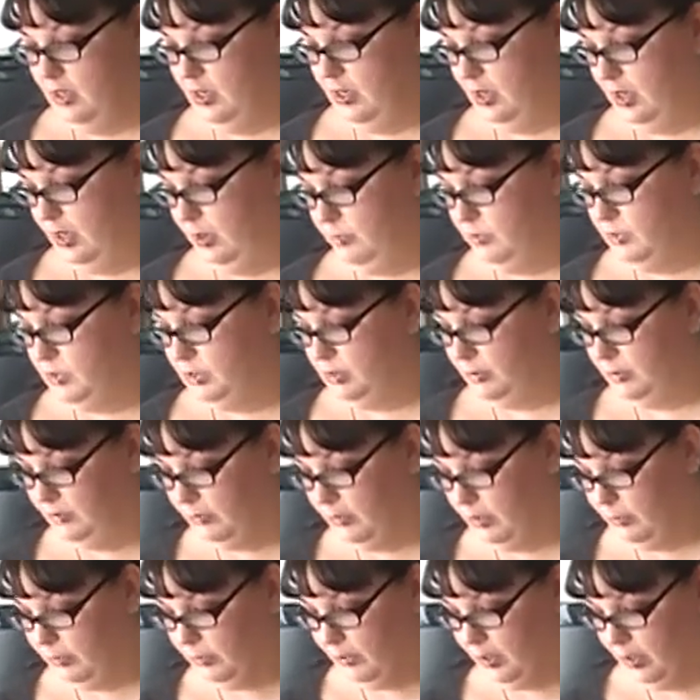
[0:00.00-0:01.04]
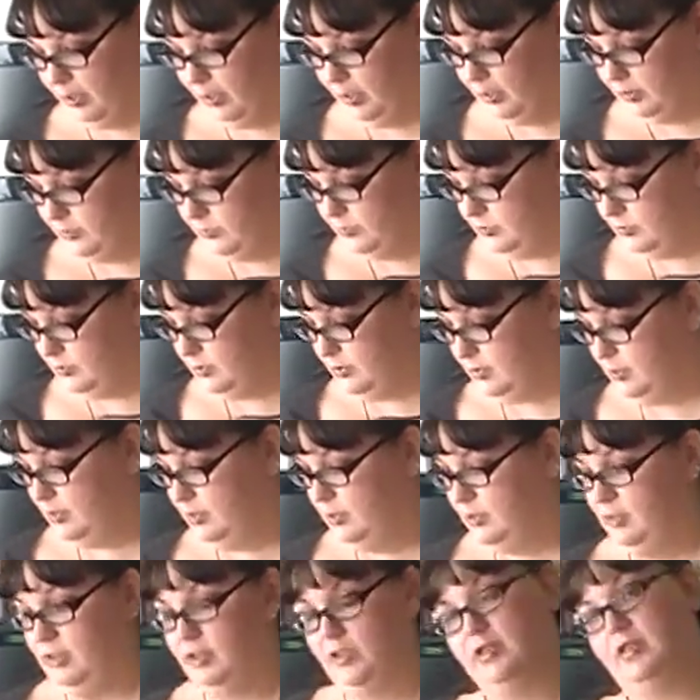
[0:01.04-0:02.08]
Um, some of our products,
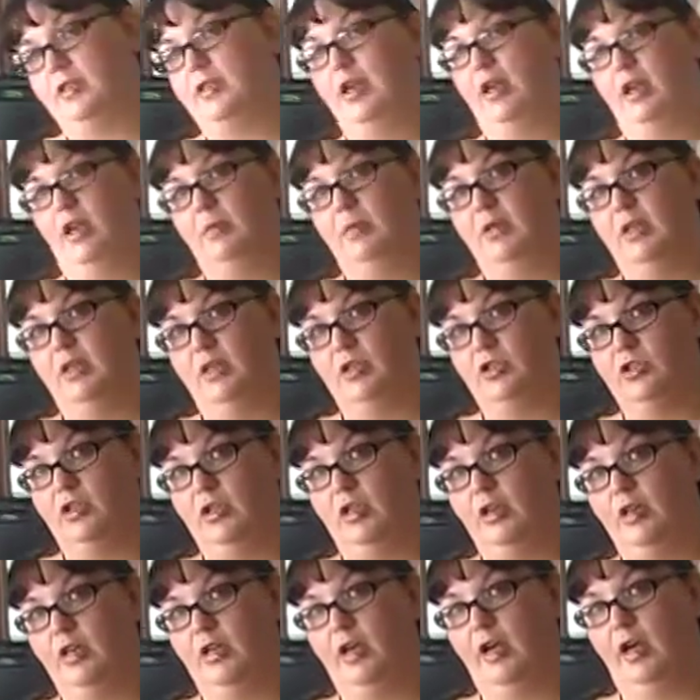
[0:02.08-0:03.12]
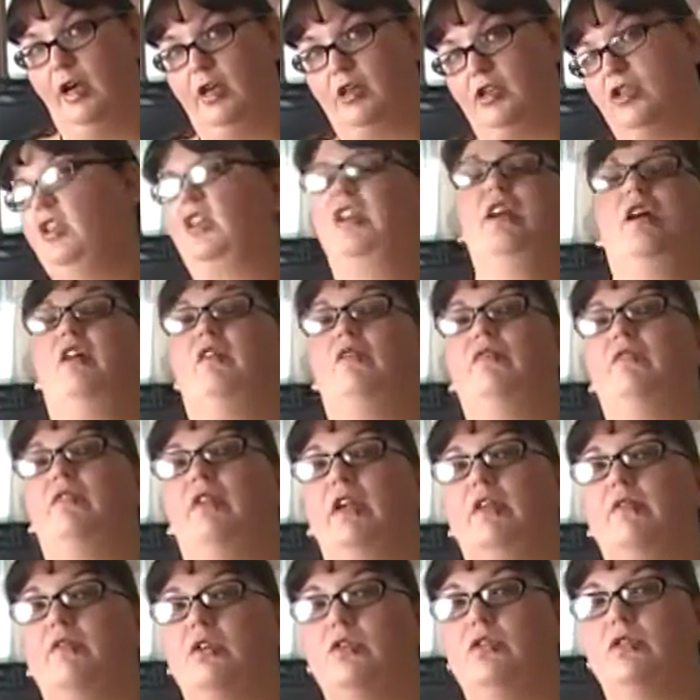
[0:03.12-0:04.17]
such as the ammunition, actually have
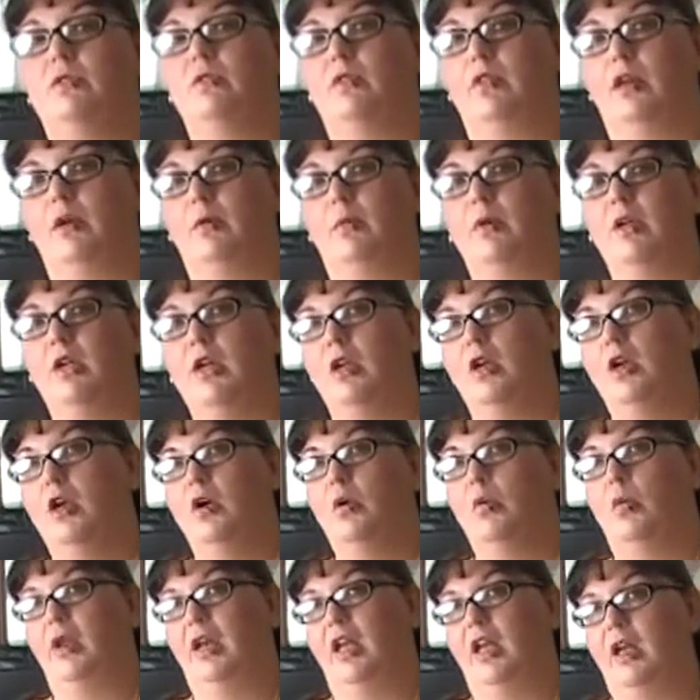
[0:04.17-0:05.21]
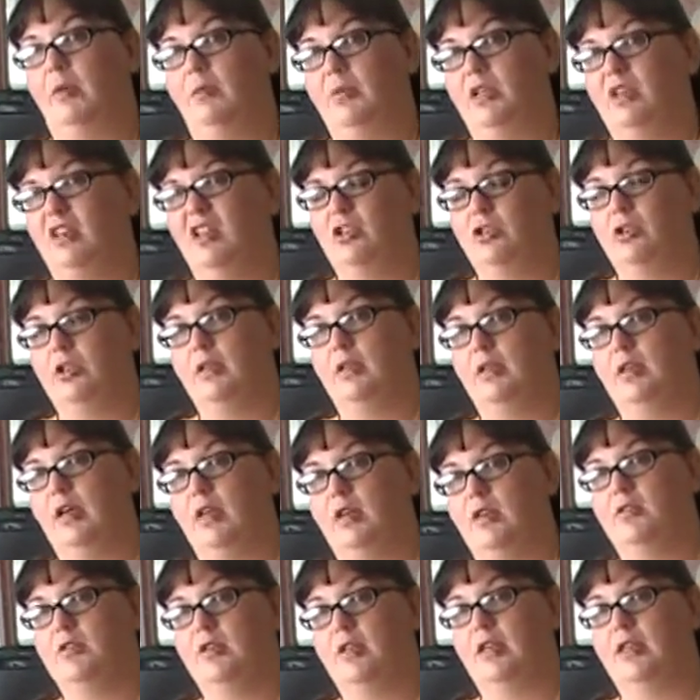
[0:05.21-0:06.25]
flavor to them. What ammunition
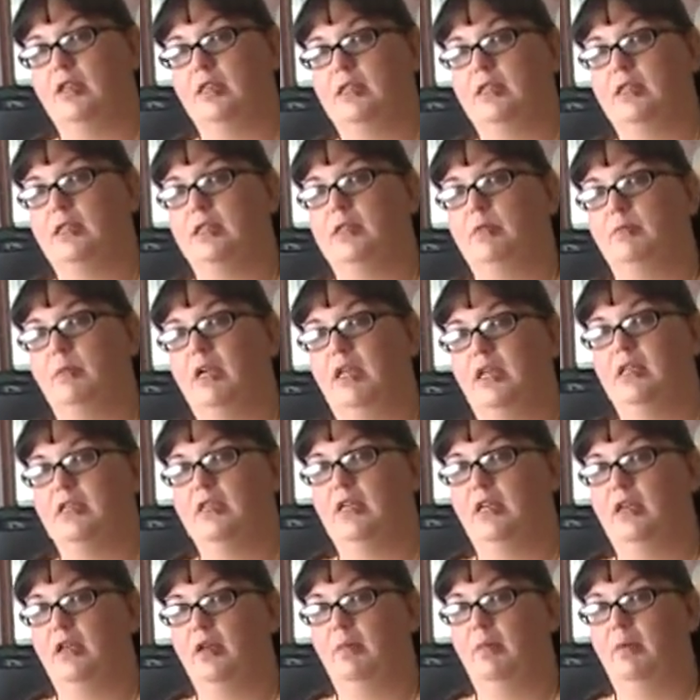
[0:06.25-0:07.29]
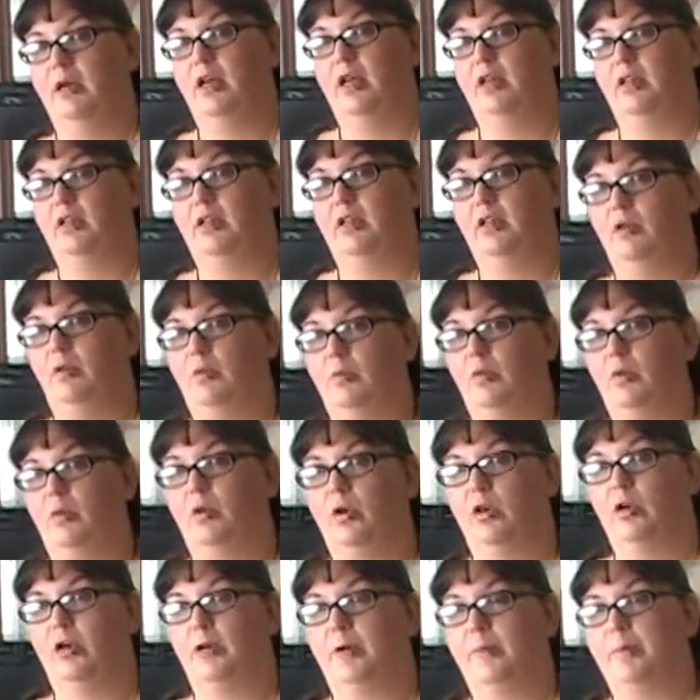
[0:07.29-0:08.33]
does is this makes him a little
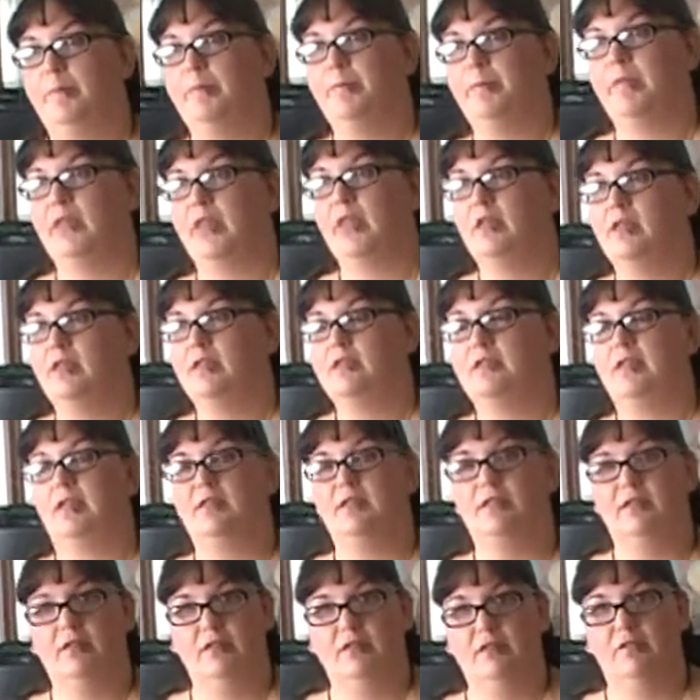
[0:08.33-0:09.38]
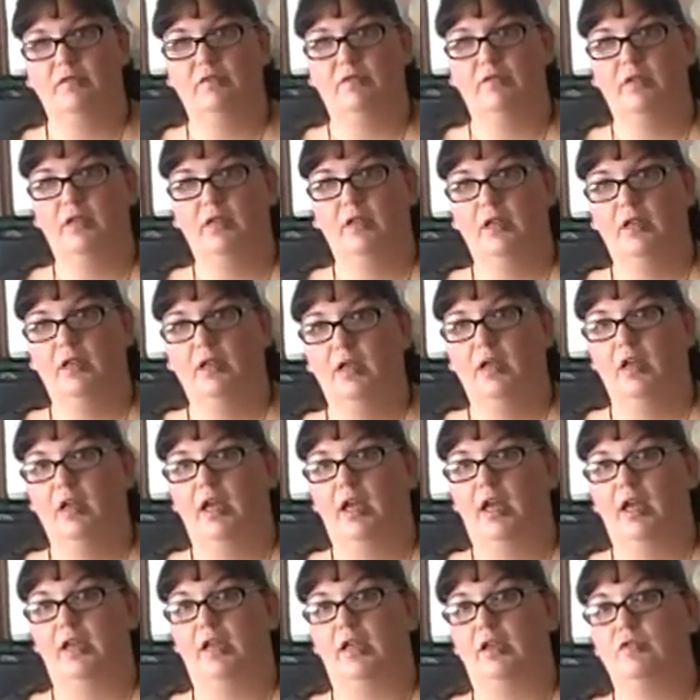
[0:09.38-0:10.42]
more sensitive
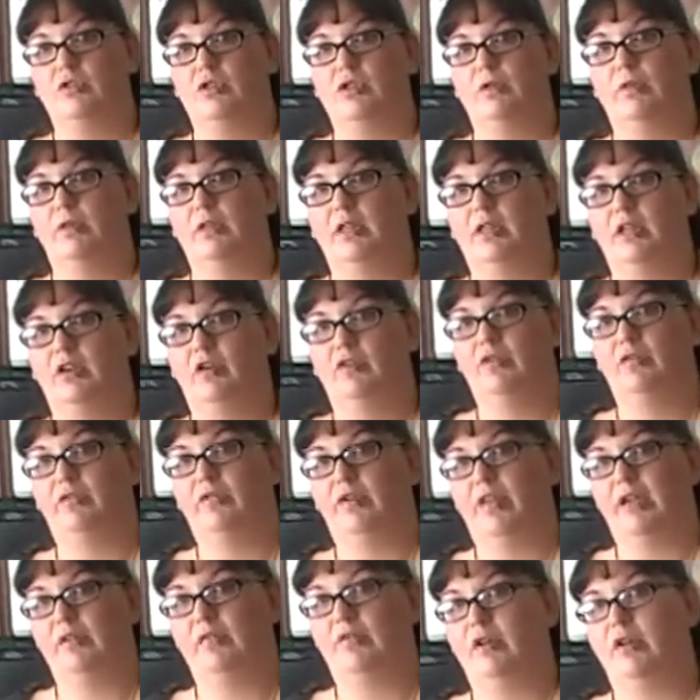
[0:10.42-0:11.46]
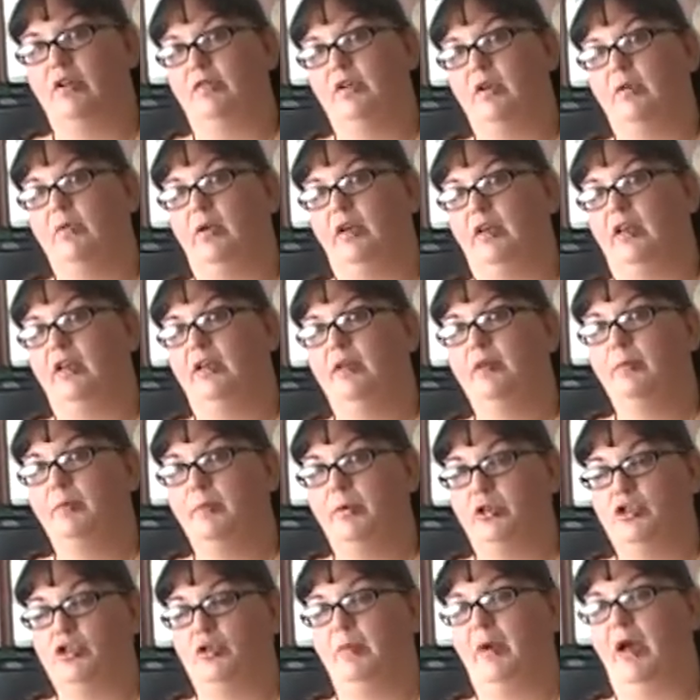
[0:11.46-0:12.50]
and gives you a little flavor if you want to
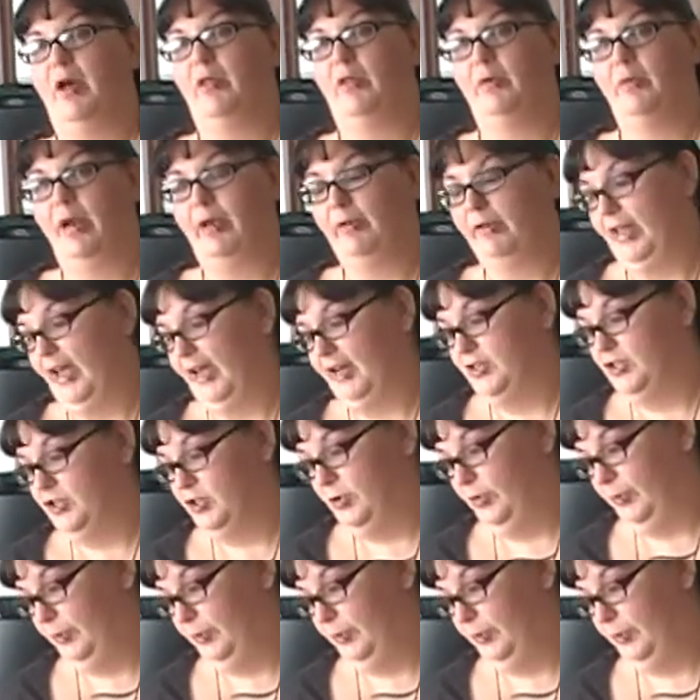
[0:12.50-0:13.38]
put your mouth around that too.